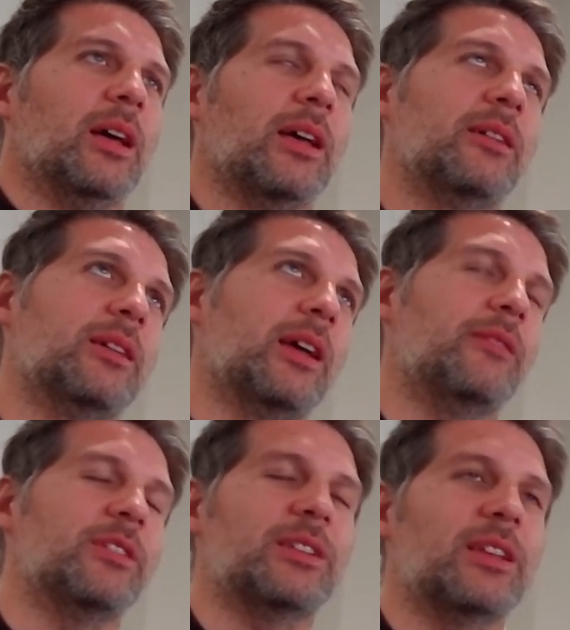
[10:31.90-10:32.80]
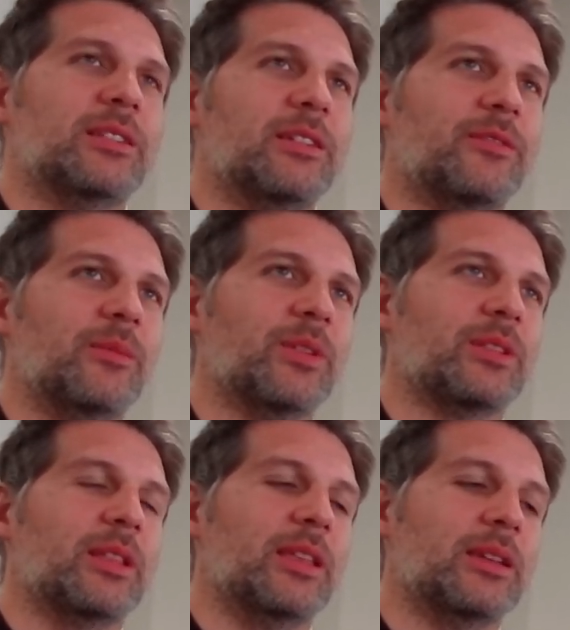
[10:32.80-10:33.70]
every state's different,
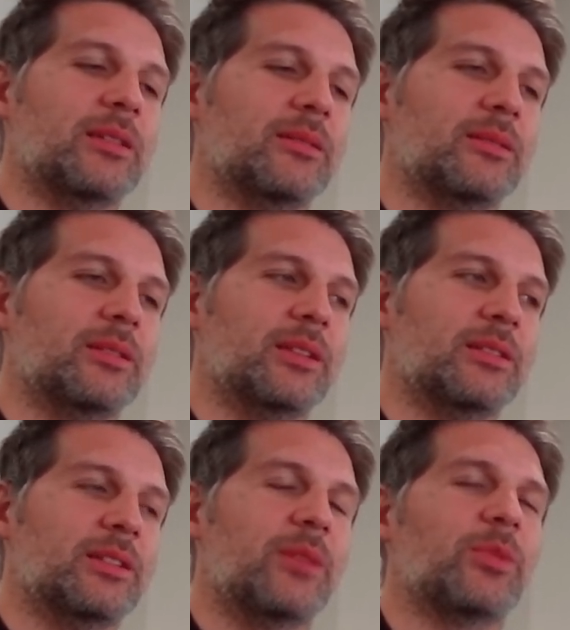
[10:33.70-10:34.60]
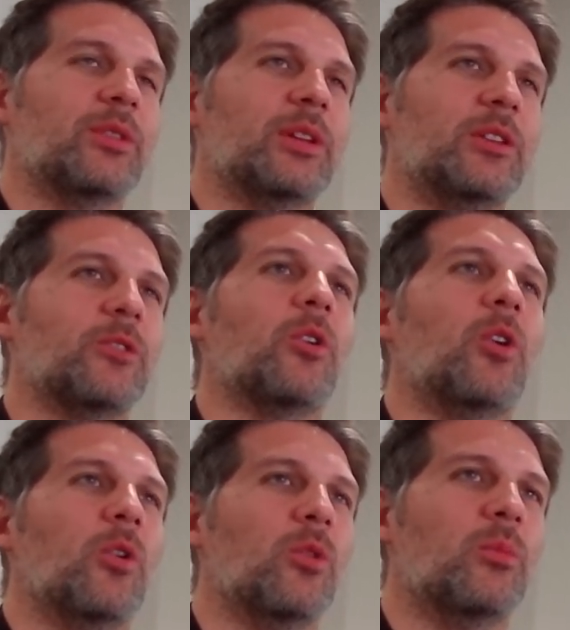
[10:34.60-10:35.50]
but it's typically your
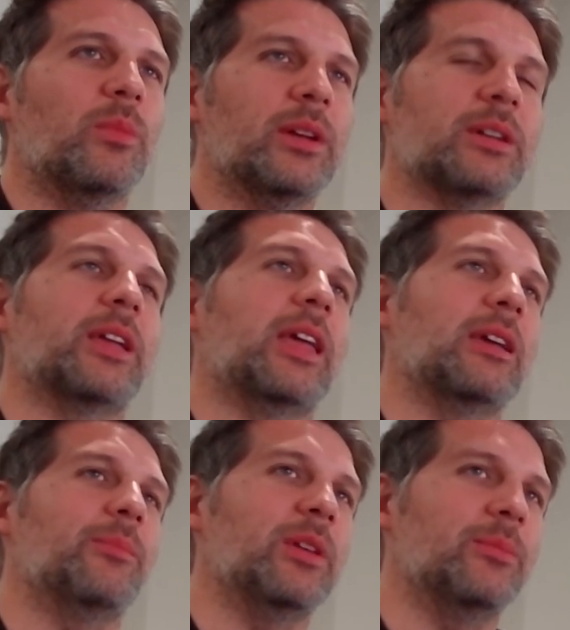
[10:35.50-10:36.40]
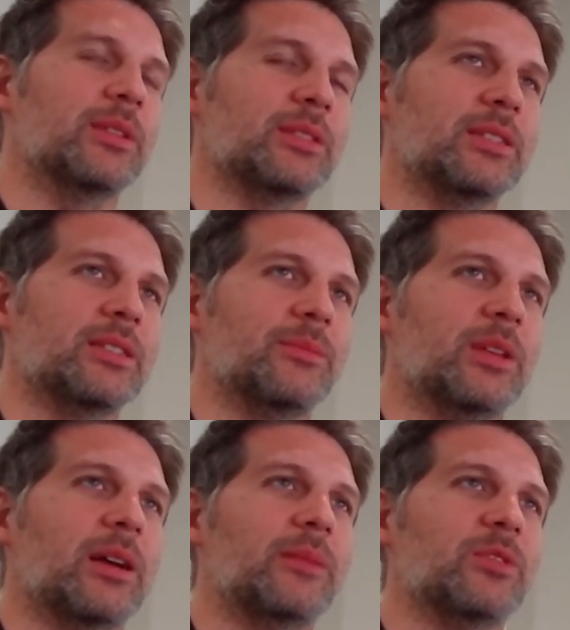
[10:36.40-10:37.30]
home. It can be a business
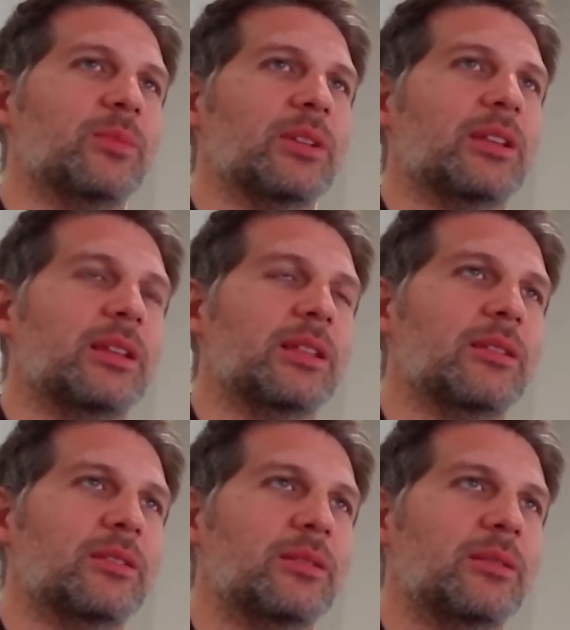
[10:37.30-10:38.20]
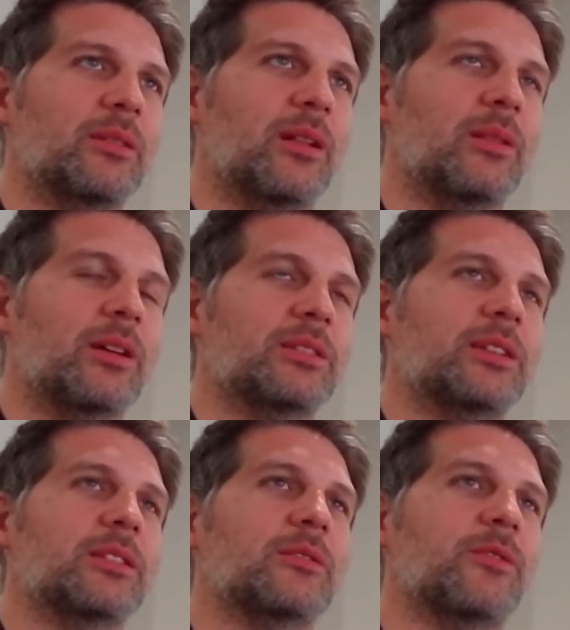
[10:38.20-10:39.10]
sometimes, but a lot of
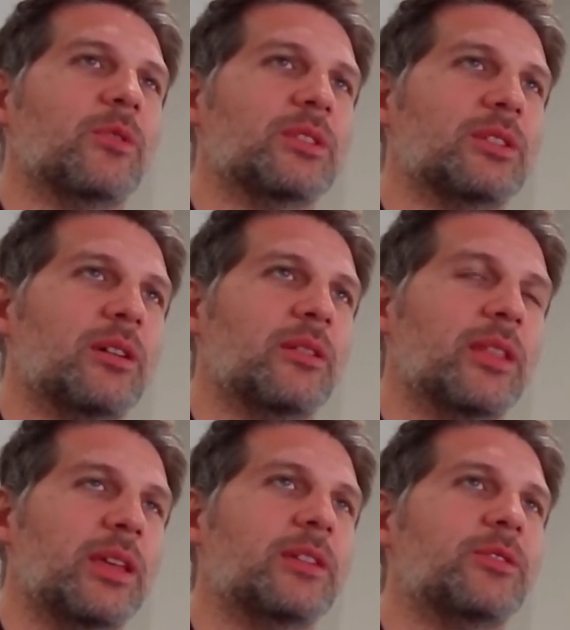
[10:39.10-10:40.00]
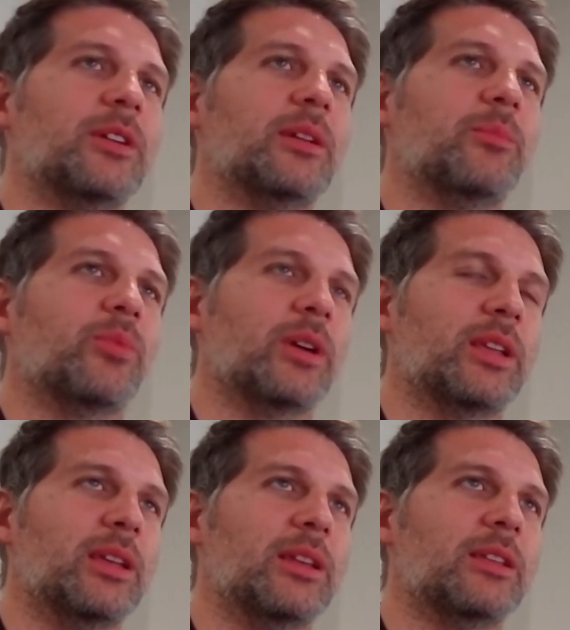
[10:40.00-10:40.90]
states are focused on entering and
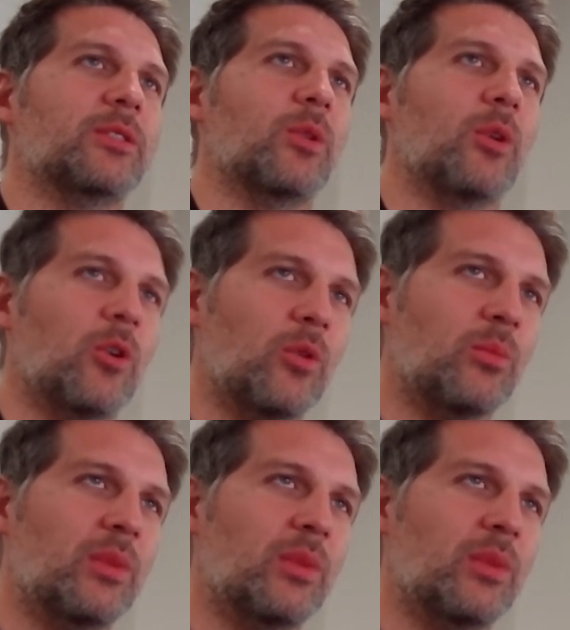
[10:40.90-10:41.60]
breaking into a home.